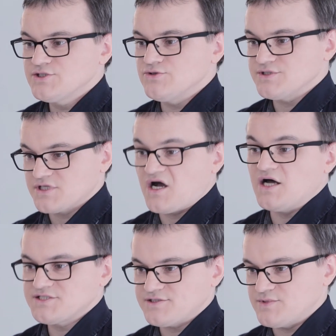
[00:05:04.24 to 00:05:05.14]
So the
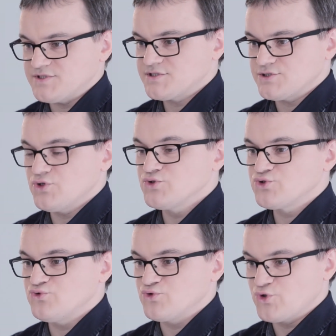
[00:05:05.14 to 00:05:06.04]
customers,
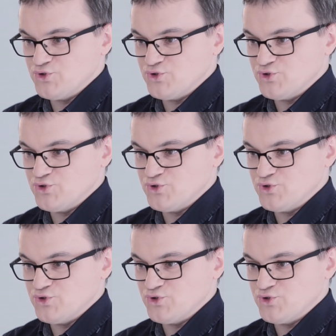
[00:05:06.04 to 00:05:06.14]
those who